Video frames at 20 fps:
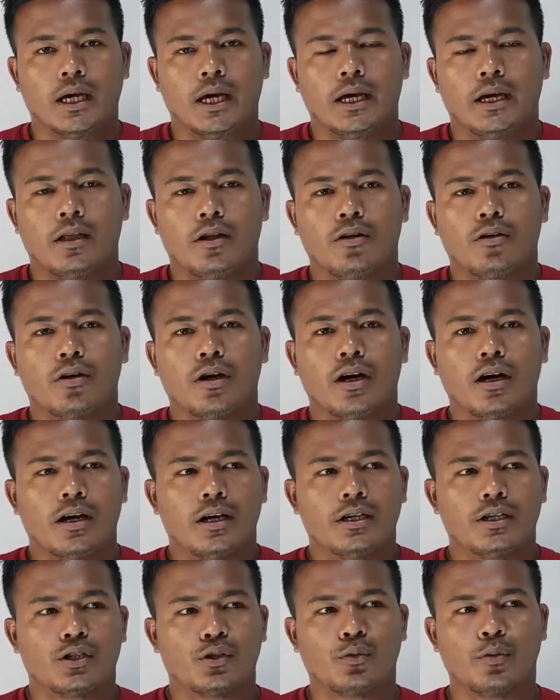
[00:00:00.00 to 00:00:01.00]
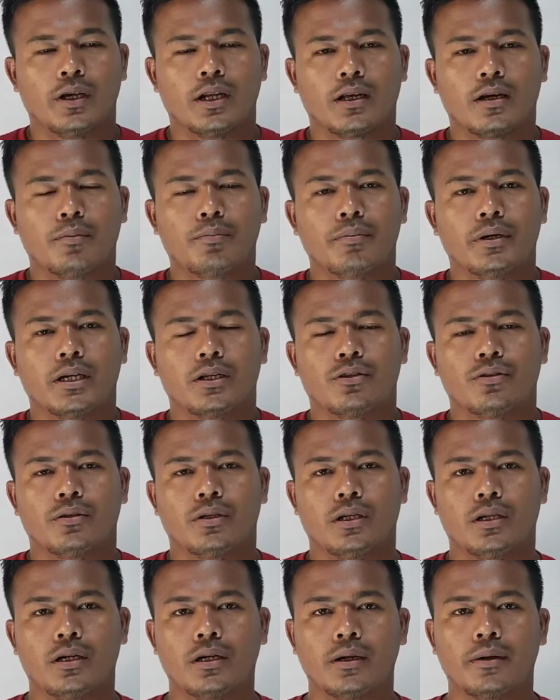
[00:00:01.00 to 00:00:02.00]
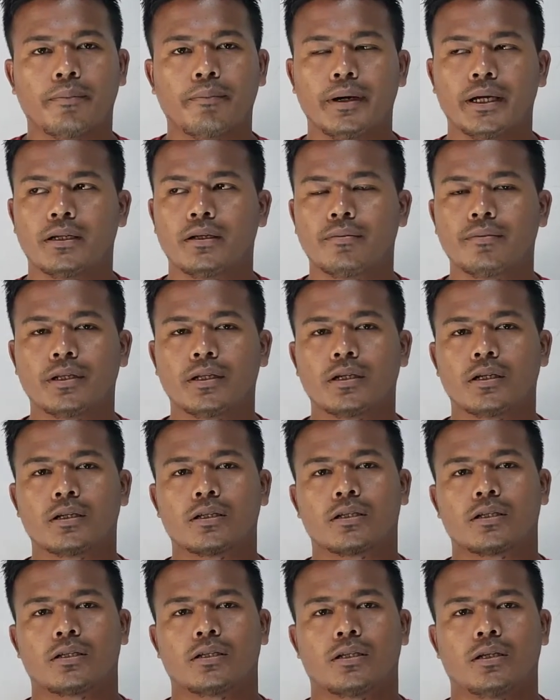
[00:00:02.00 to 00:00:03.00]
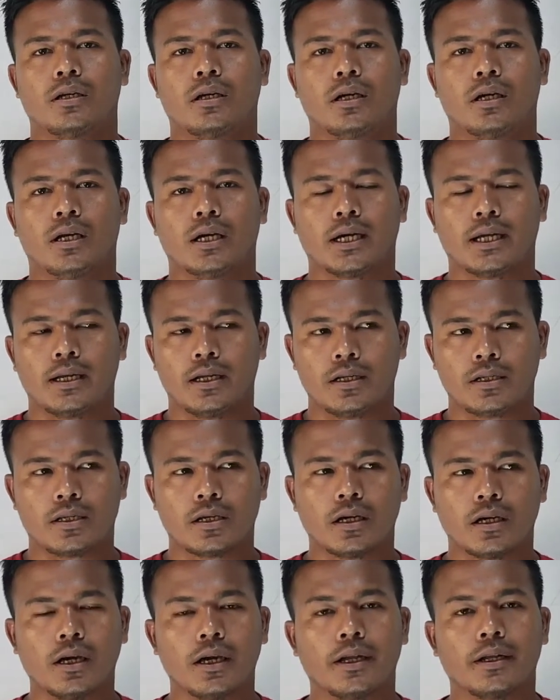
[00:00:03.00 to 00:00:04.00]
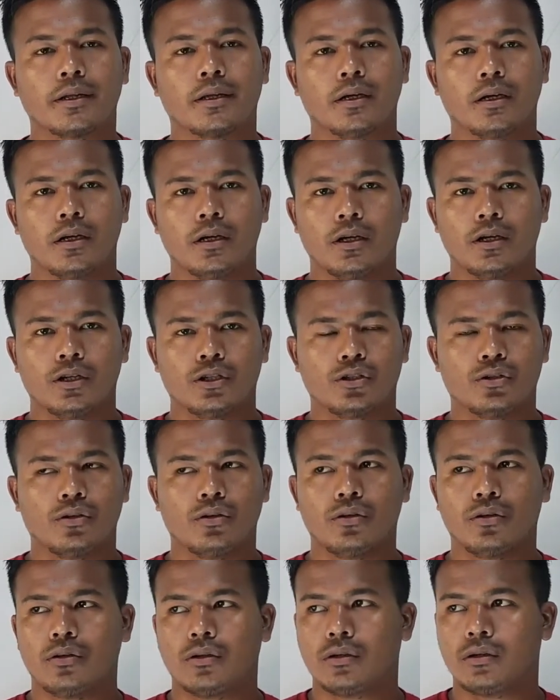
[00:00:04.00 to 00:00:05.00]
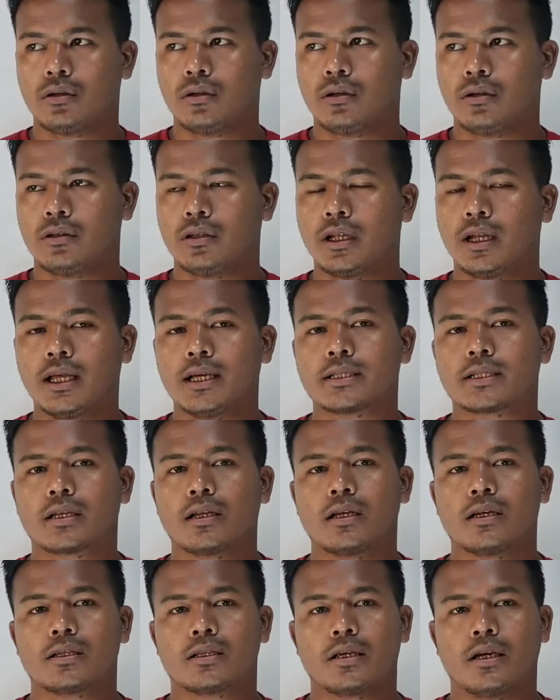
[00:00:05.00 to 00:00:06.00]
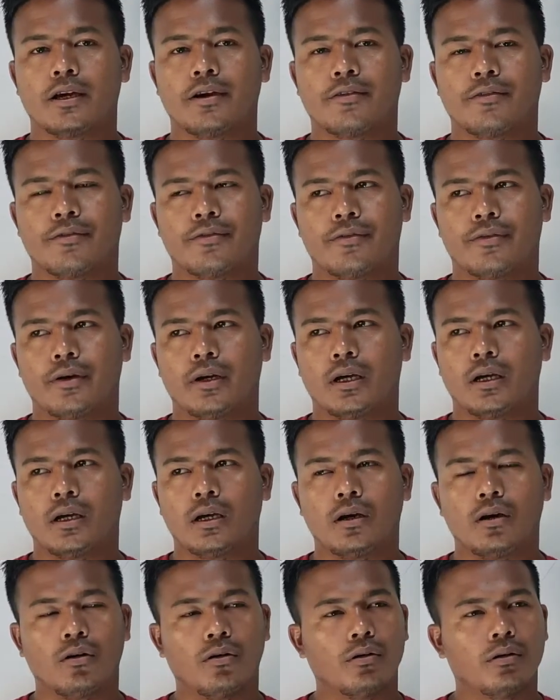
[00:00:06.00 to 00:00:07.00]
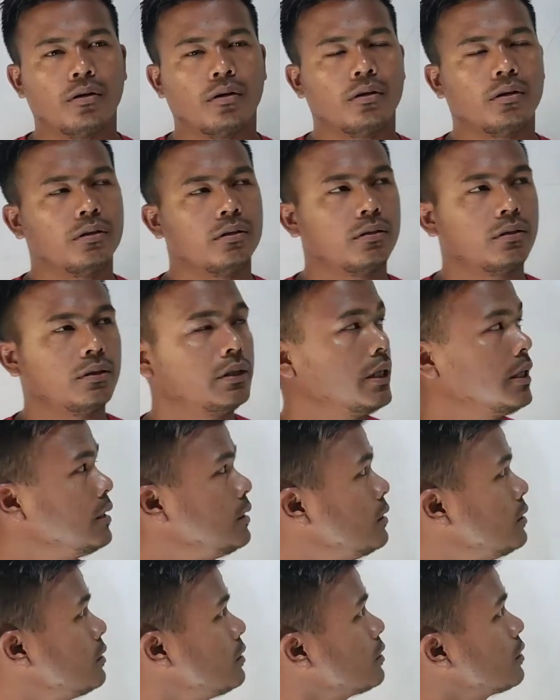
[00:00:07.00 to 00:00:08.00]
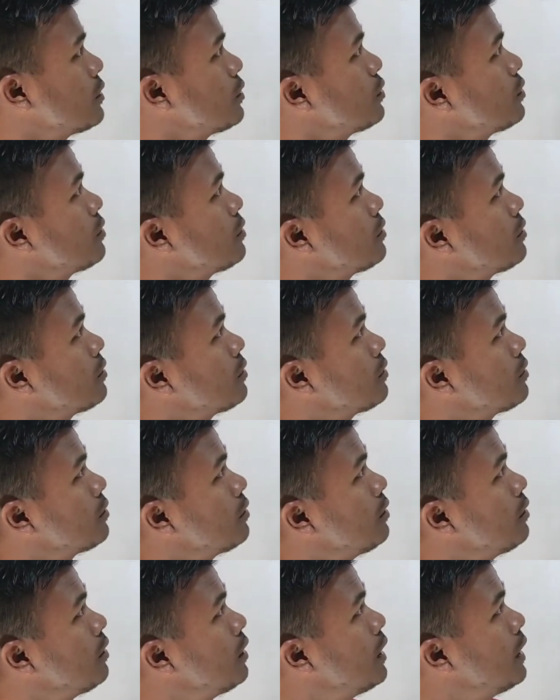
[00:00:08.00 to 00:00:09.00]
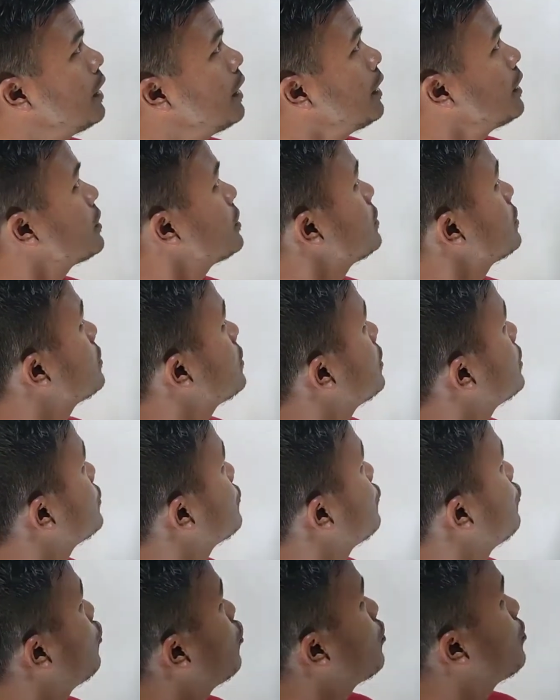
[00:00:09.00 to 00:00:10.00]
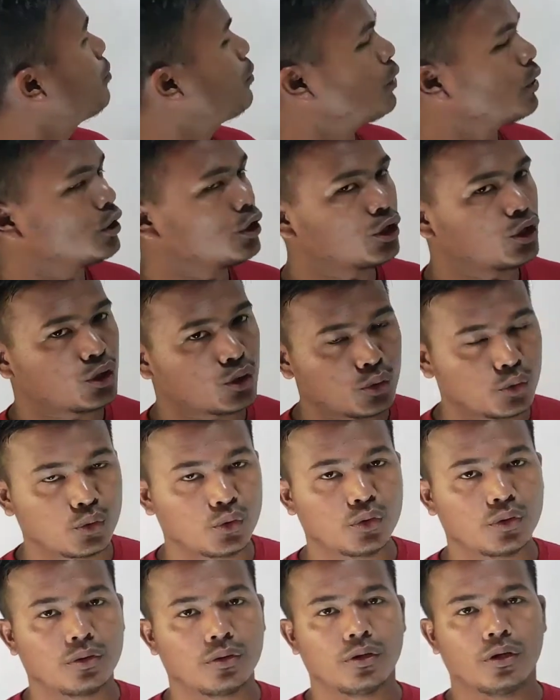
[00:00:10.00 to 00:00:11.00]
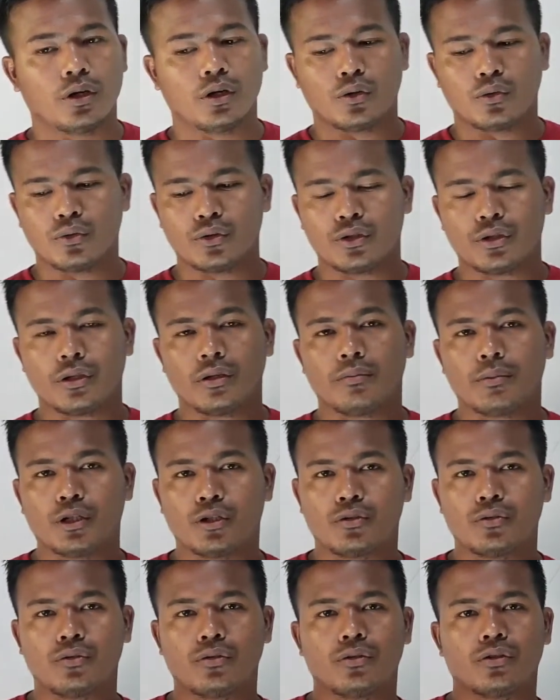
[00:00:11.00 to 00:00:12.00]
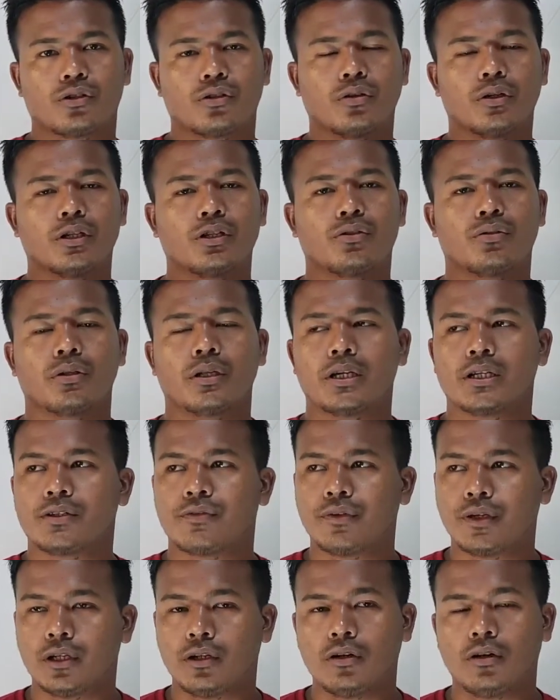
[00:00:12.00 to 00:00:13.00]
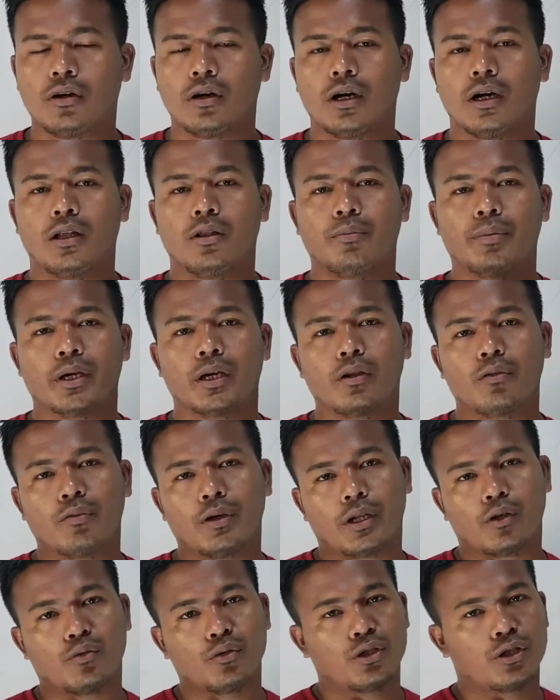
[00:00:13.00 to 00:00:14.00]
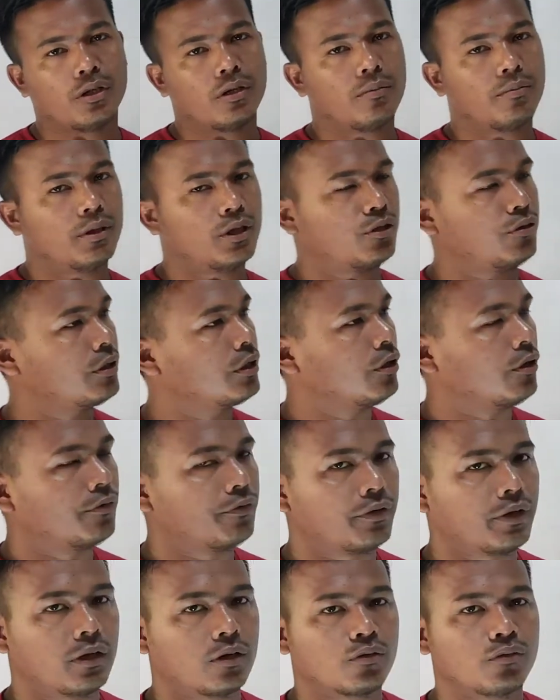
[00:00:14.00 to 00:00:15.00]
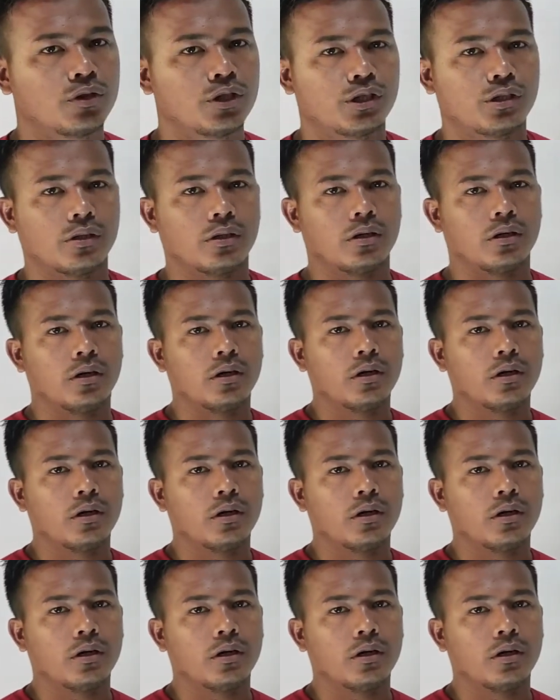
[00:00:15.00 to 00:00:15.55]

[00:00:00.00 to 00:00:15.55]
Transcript: Hello guys, welcome back to your mathematics class again. So on the last class I have done exercise 4.2 question number 2. So in today's video I'll begin with question number 3 of your question.